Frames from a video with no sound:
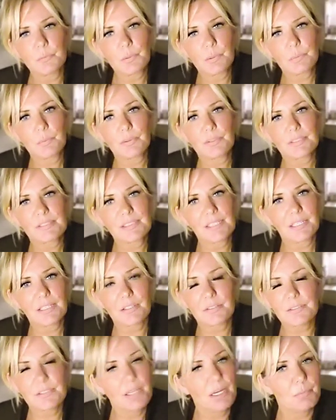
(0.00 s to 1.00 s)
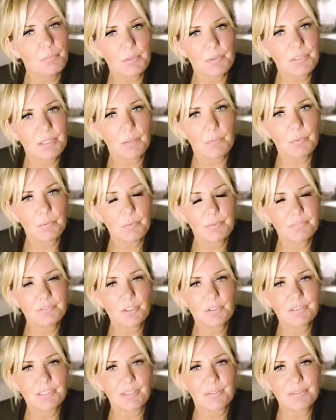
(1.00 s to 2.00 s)
we want to take our time on that. Well, we've
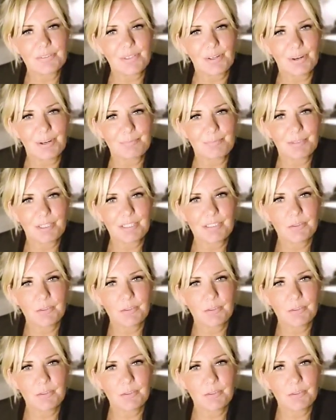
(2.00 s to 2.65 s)
got no time, right?